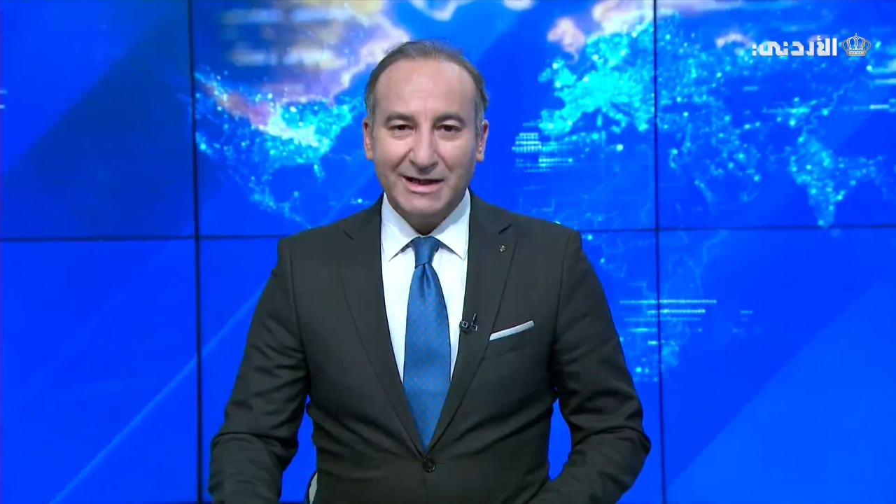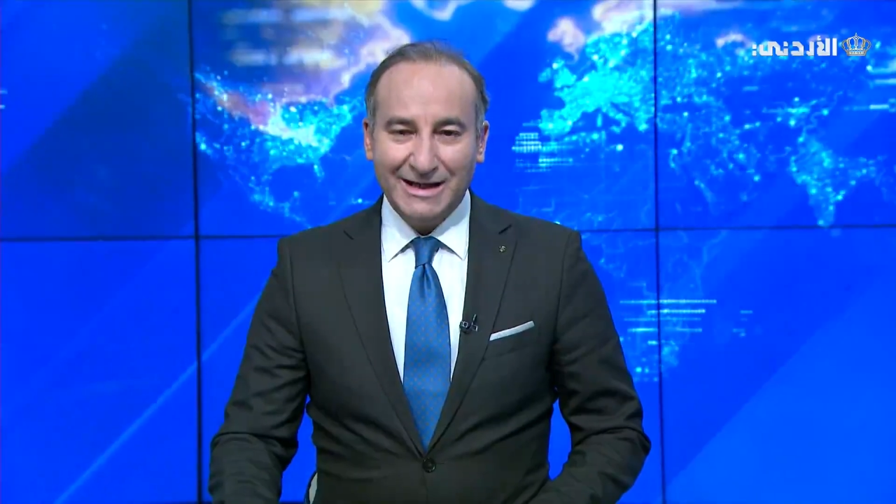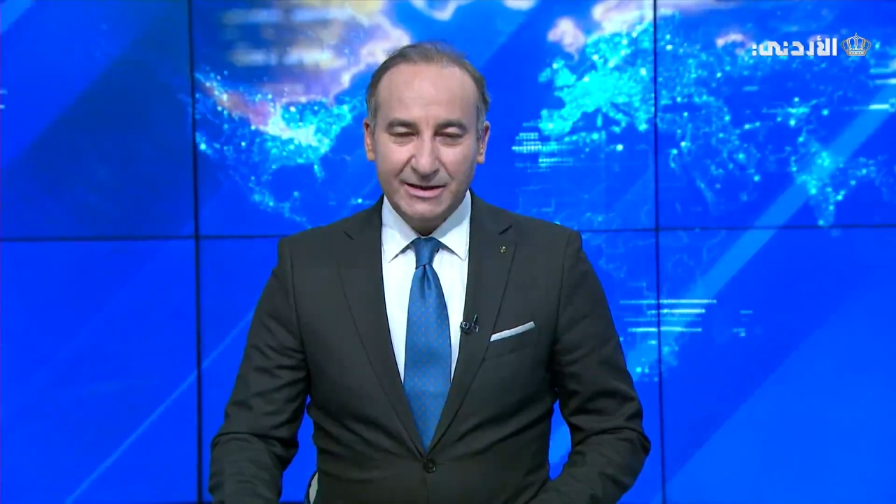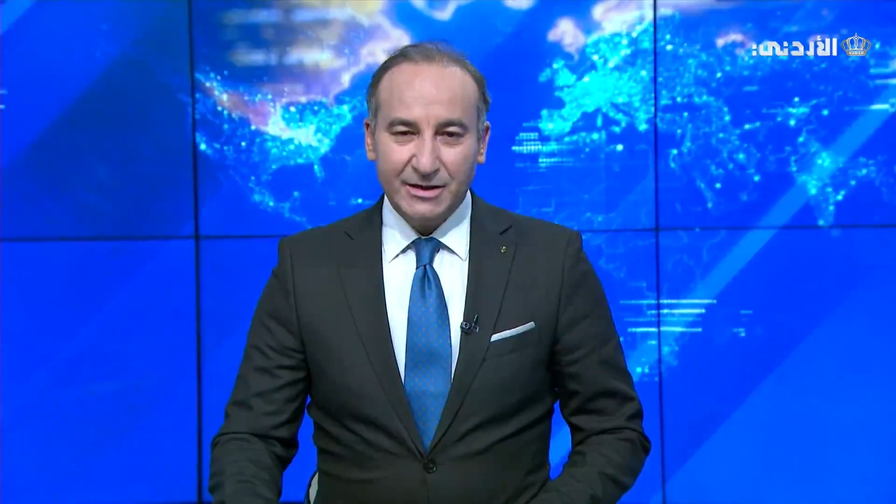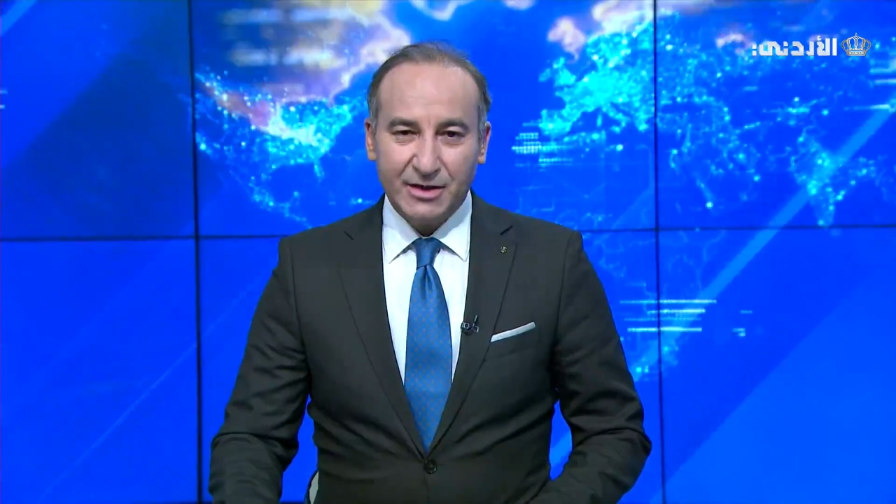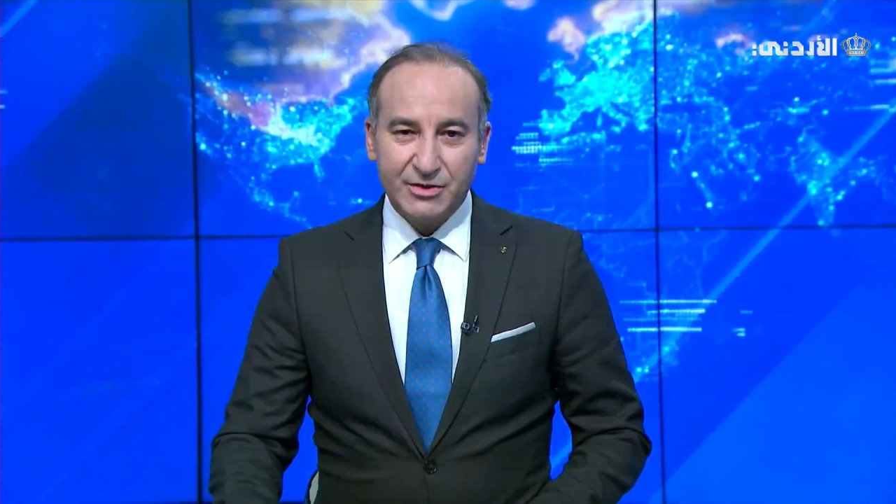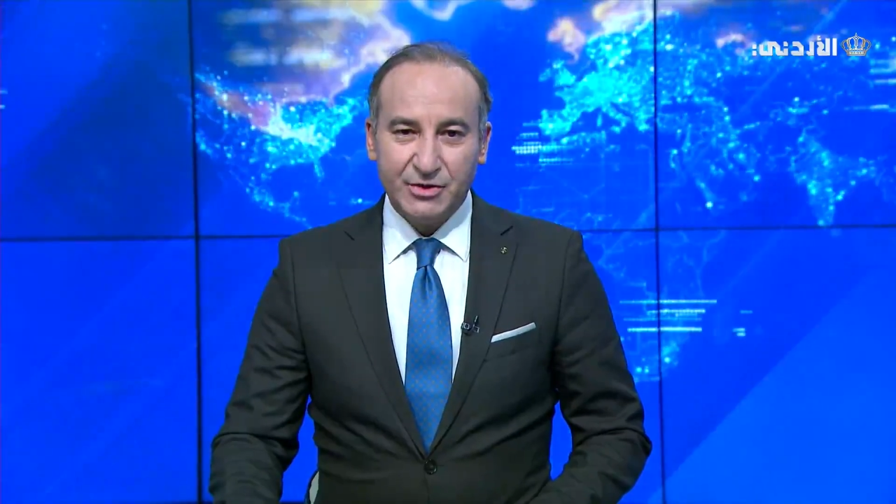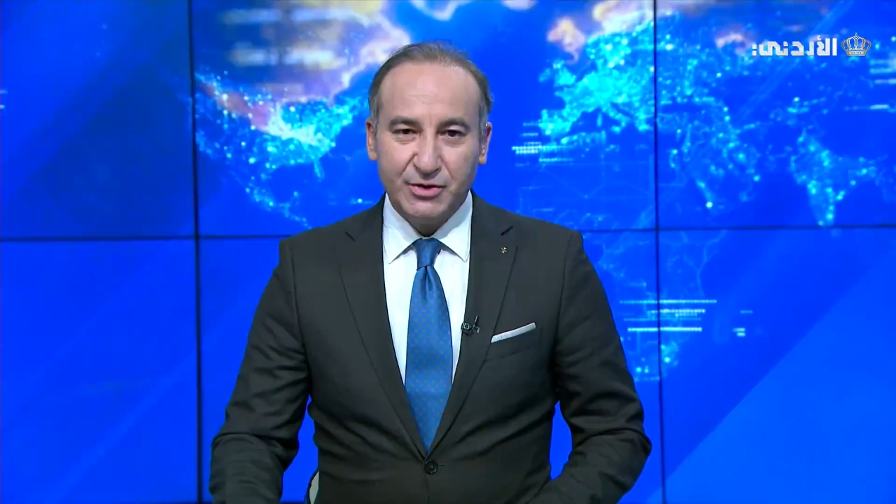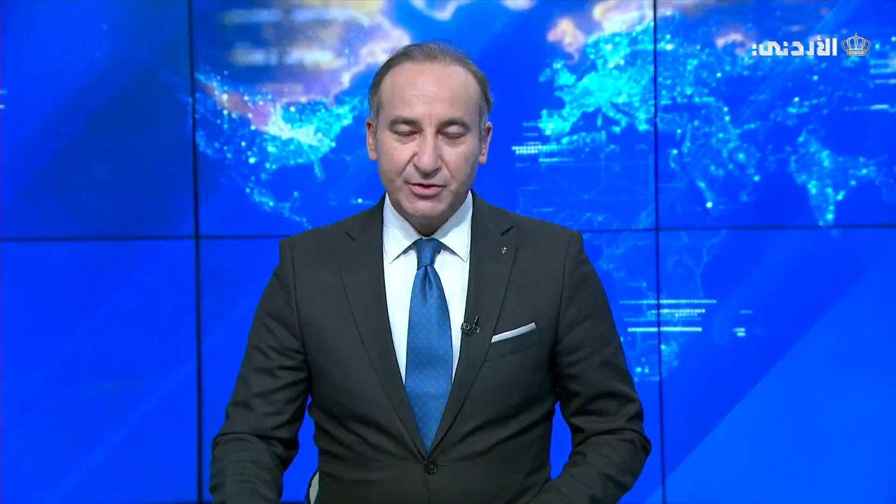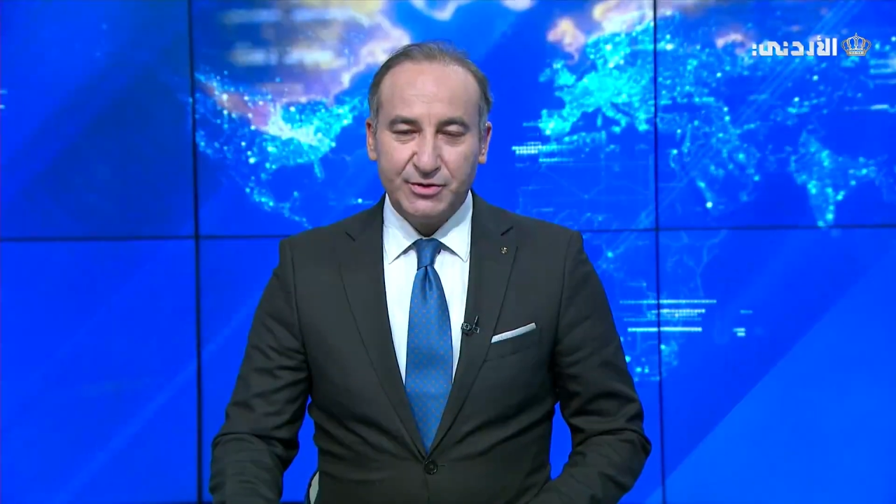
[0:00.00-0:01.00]
In tonight's
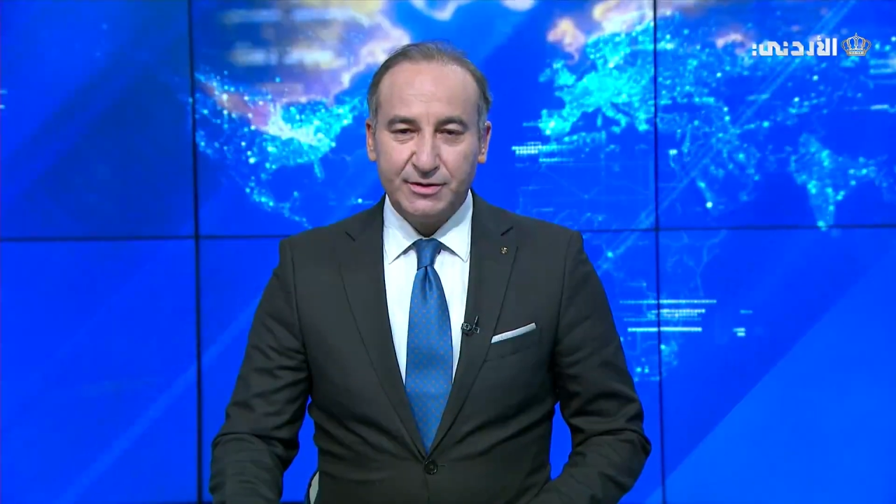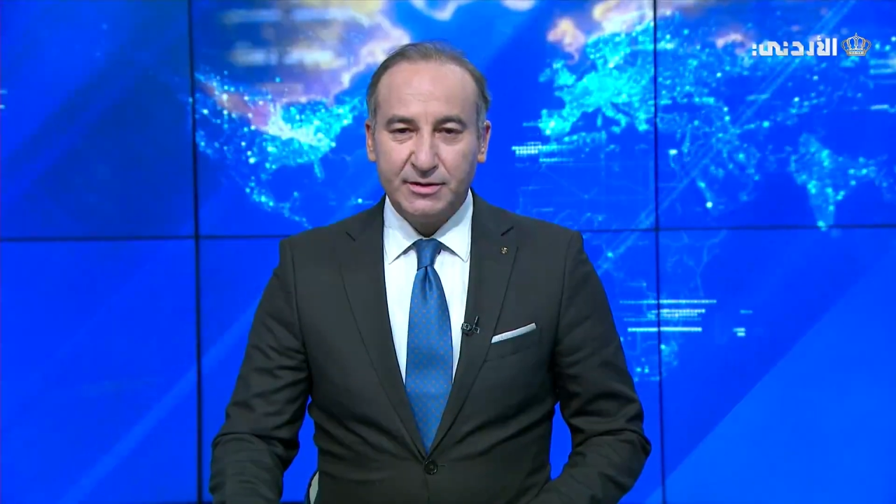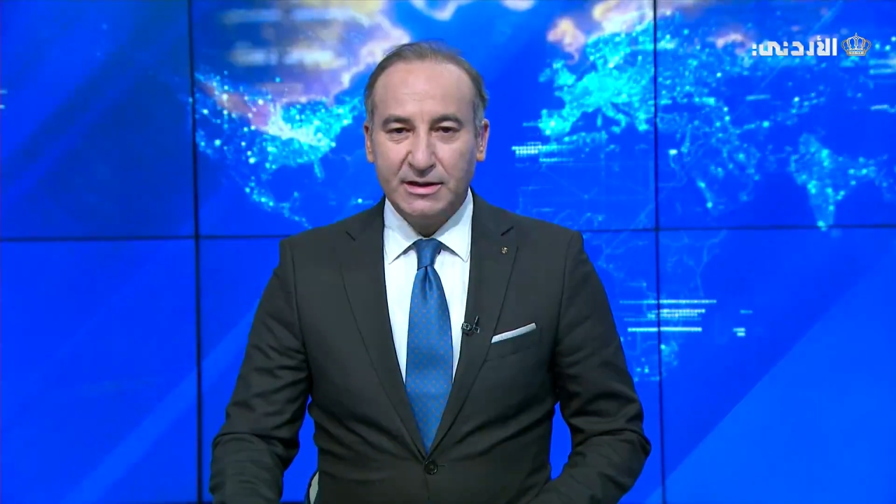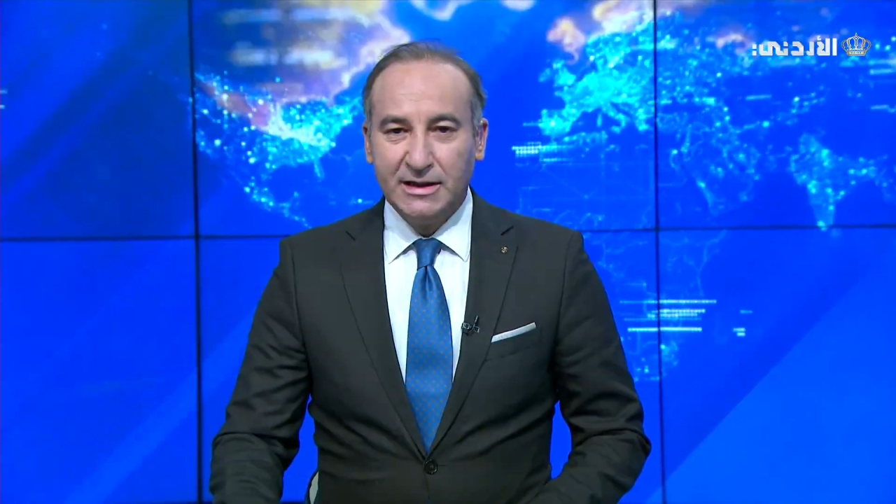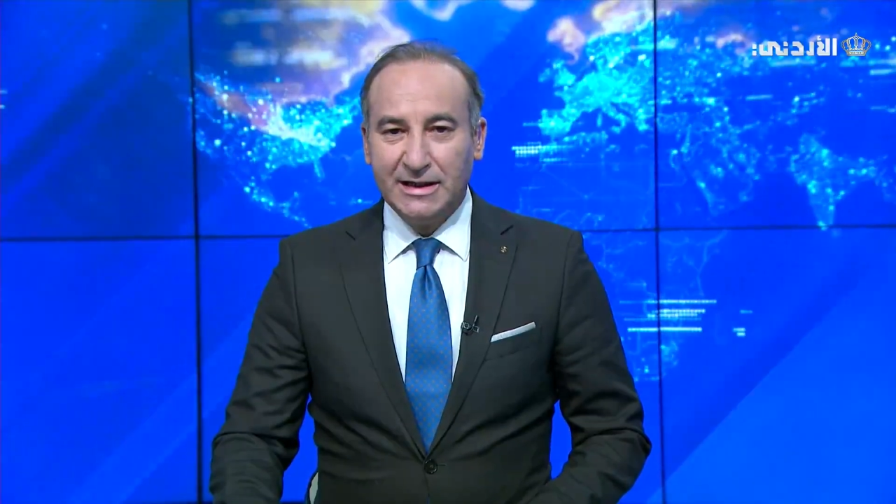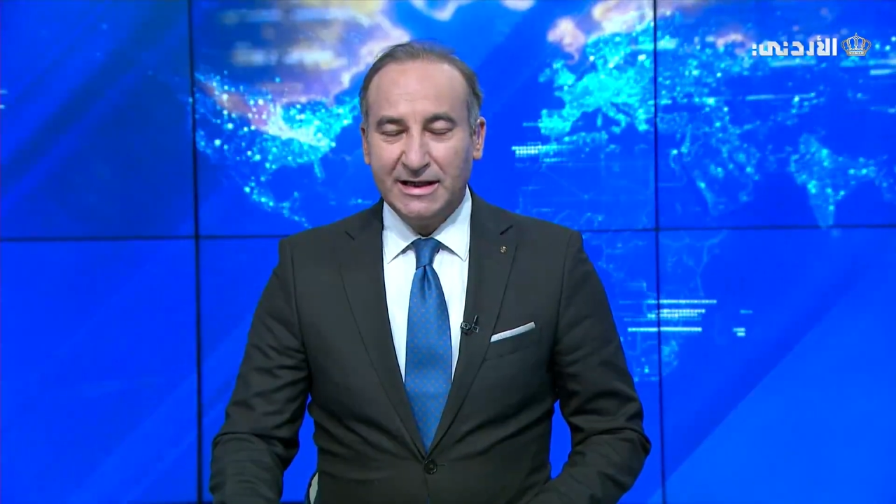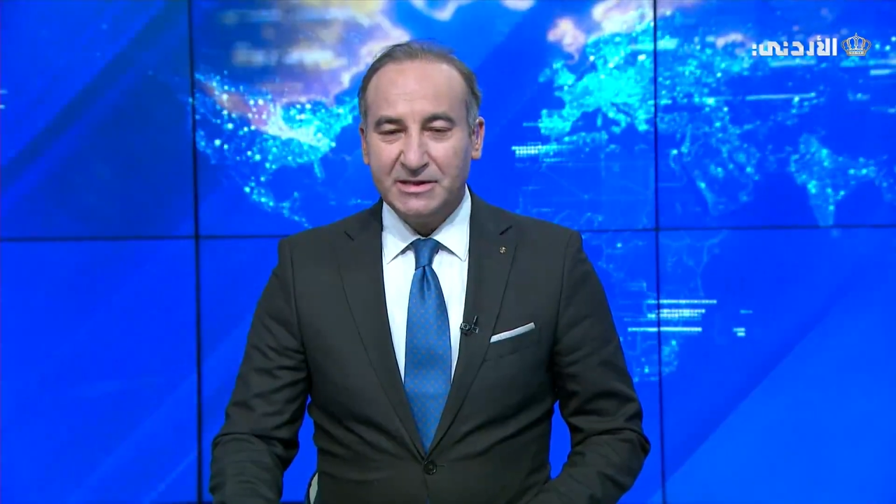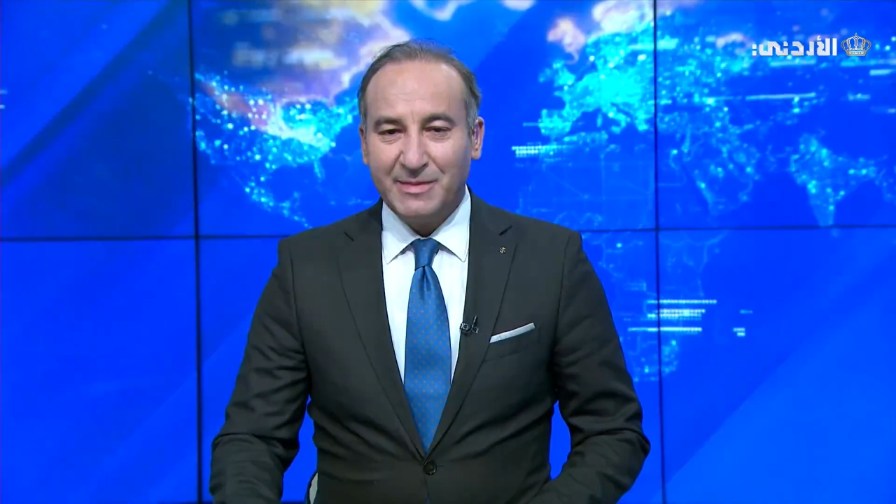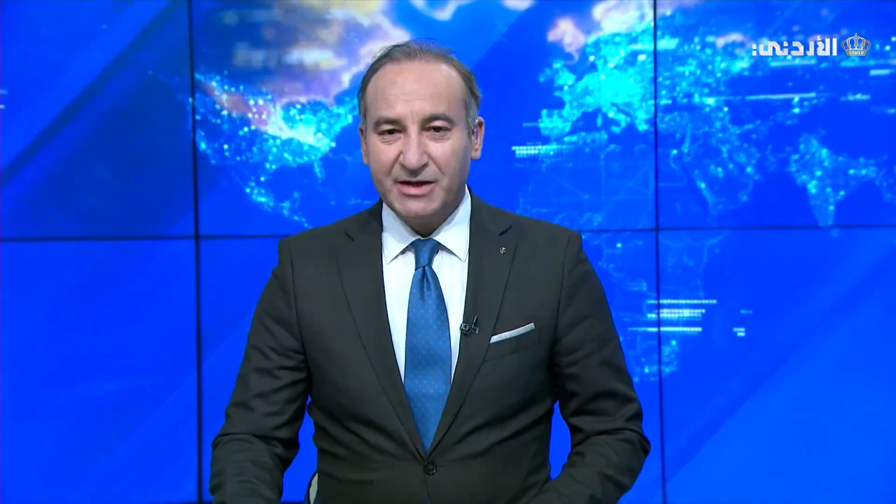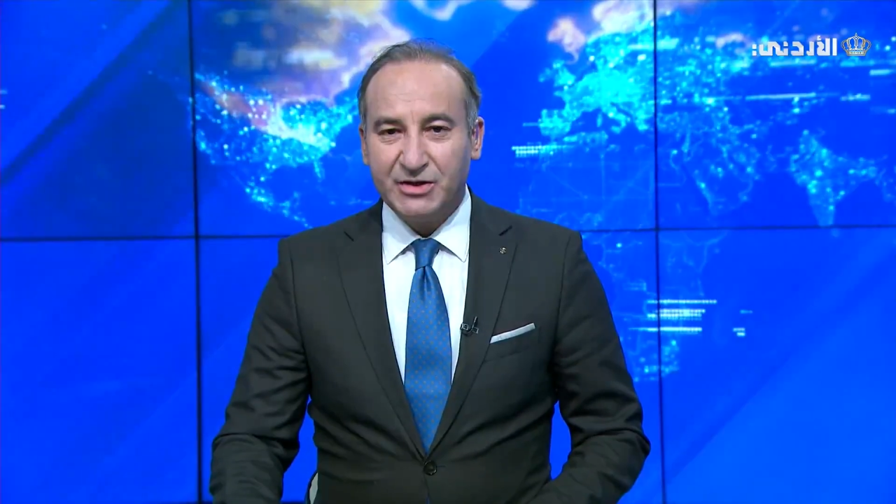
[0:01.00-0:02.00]
news,
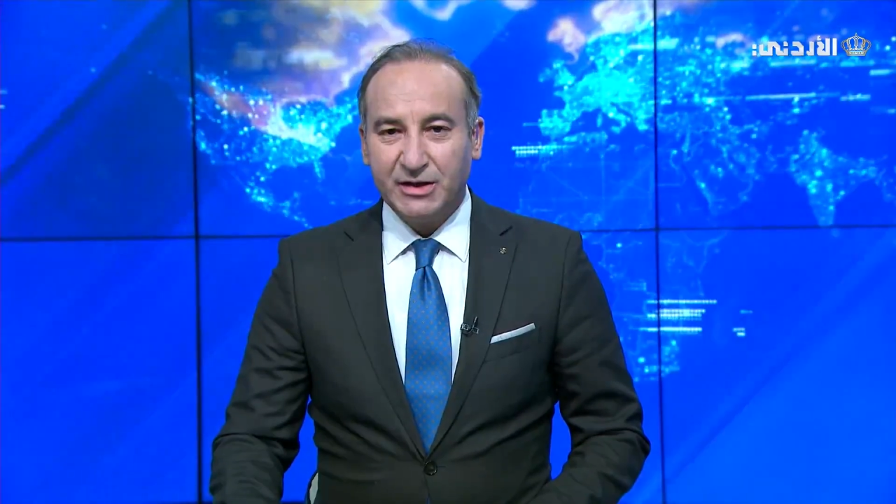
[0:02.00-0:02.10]
His Majesty